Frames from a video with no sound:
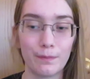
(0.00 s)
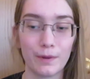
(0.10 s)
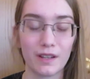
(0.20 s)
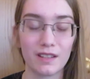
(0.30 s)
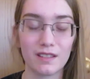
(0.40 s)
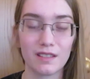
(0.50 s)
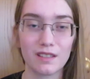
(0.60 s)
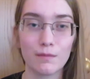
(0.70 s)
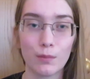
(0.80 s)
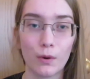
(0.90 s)
Because
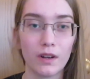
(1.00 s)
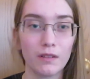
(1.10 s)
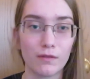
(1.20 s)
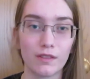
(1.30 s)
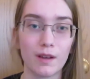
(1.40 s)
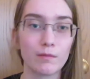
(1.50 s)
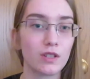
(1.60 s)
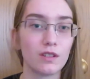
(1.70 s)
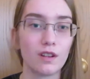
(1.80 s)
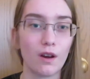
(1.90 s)
it's important for
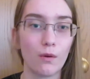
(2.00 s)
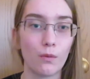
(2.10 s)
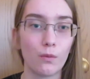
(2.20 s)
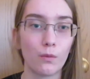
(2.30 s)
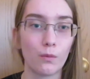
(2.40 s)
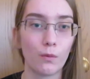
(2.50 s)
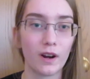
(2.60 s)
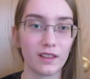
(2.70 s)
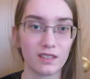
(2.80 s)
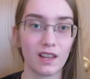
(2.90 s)
them to know
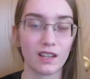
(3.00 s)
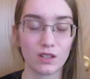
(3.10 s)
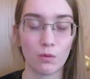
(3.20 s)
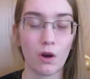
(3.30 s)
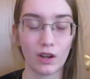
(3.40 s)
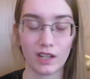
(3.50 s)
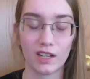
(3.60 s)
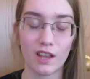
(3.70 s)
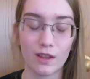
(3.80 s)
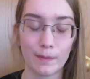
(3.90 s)
what it's like to walk
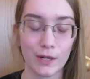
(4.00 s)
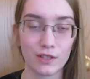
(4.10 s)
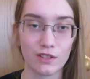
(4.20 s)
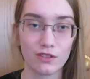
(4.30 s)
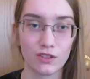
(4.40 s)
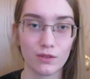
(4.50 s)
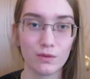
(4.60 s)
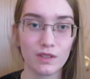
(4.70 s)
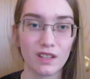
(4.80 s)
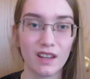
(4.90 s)
in another person's
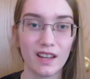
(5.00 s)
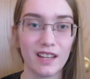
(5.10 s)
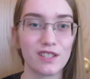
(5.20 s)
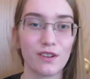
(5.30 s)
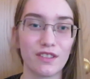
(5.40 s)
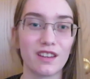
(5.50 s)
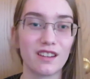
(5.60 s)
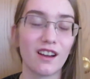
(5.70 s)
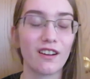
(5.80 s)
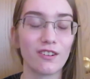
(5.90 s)
shoes. And so I
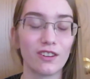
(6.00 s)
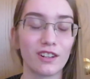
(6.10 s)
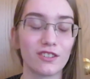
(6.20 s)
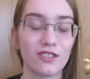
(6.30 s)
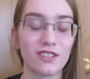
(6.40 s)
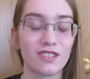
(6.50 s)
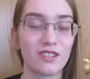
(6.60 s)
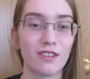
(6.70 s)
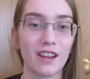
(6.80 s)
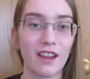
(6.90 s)
think young adult literature is
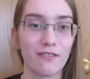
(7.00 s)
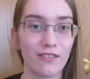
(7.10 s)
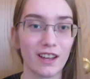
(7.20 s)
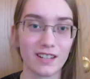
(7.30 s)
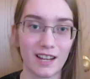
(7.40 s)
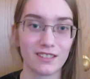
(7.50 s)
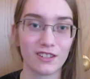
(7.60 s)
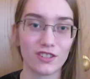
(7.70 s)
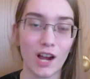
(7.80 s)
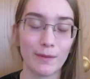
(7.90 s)
doing a
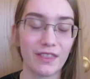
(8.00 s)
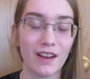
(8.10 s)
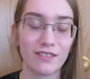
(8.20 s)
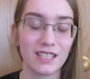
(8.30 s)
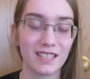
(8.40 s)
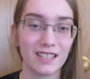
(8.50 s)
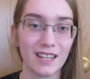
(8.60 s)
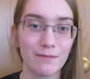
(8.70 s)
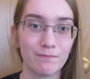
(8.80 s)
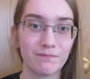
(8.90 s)
fantastic job at that
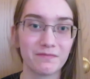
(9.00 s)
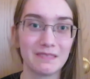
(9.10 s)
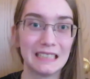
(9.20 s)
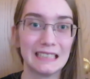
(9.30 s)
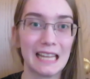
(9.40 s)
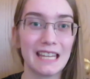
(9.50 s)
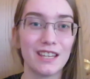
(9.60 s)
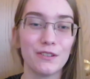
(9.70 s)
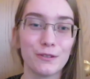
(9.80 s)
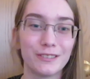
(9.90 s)
recently.
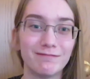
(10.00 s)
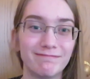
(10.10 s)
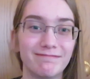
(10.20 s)
Thank you!